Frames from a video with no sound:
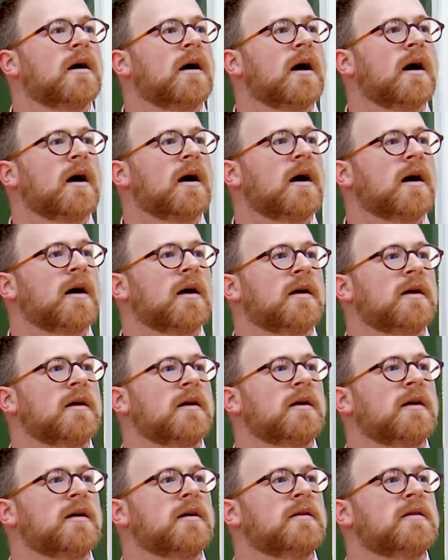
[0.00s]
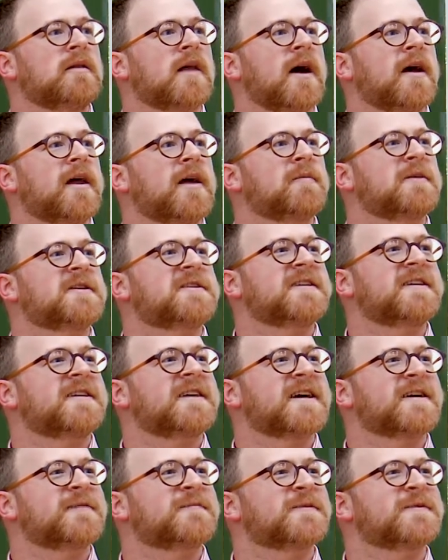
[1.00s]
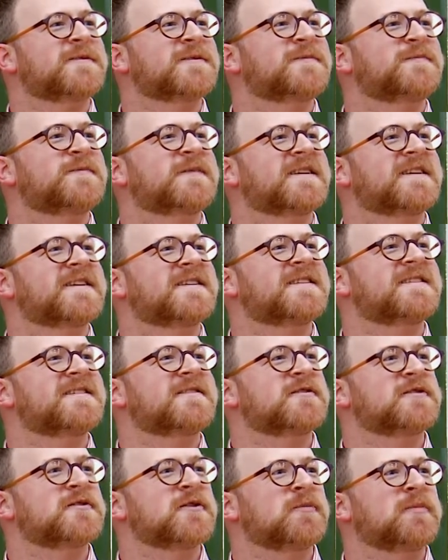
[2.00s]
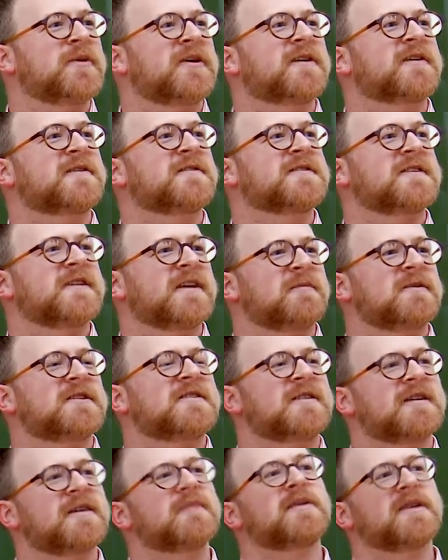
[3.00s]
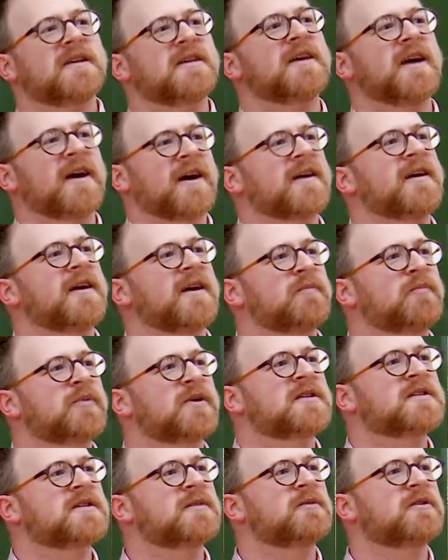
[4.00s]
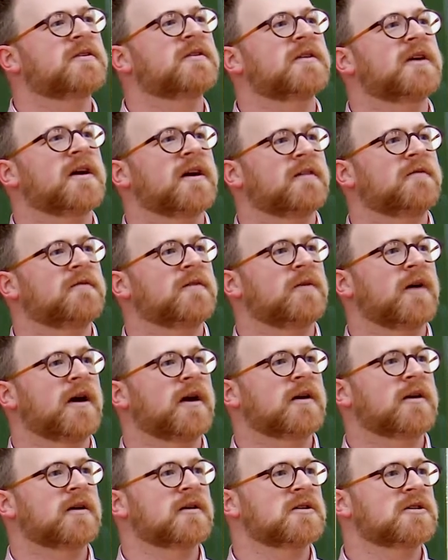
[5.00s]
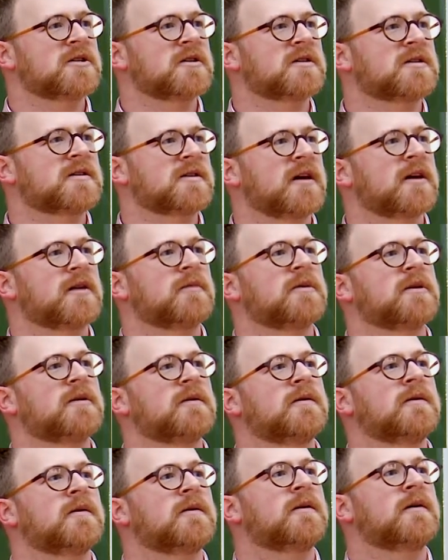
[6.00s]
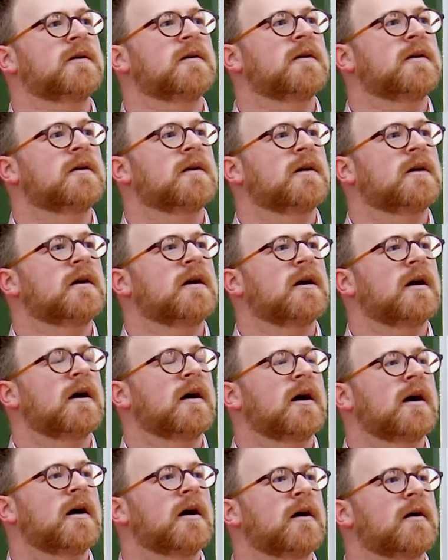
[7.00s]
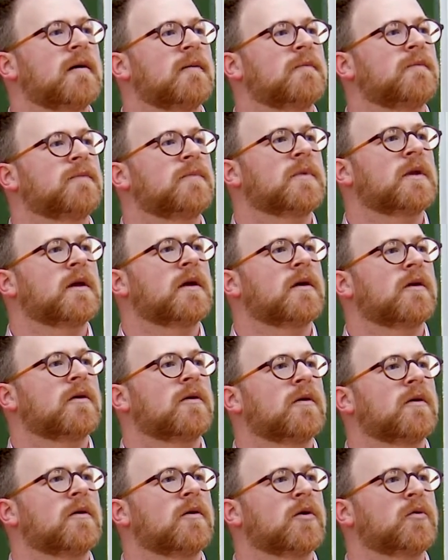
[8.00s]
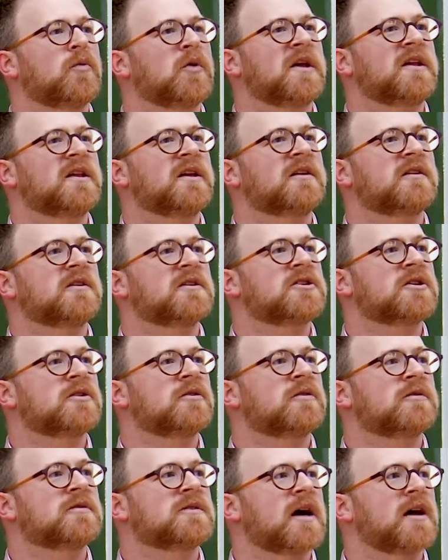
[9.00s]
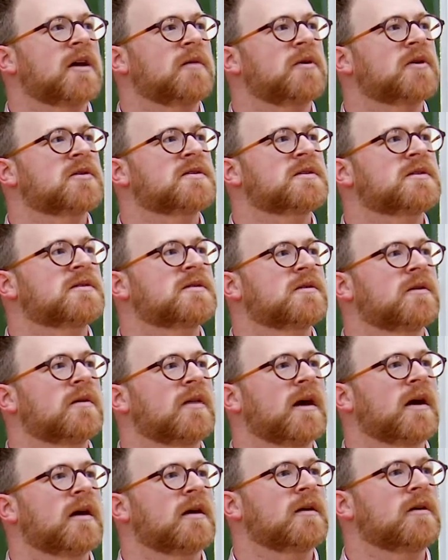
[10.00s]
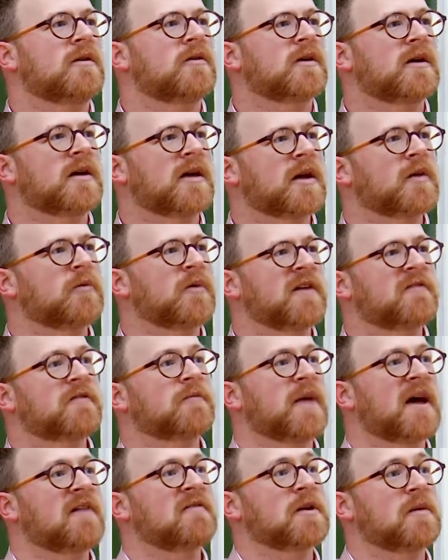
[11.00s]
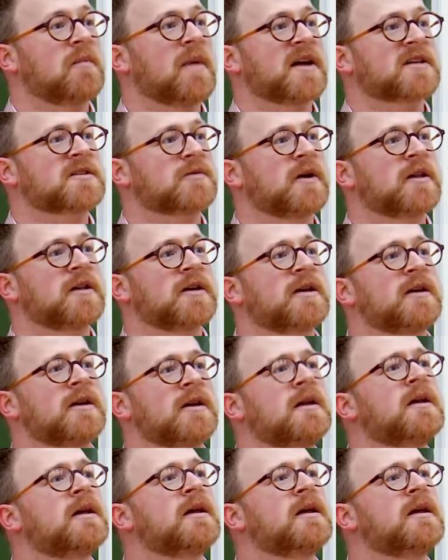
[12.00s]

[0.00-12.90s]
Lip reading: Not MHD dynamos because there's no particles in MHD. But yeah, in principle, yeah, if you had a collisionless dynamo or weakly collisional dynamos so that you could get away from having a Maxwellian,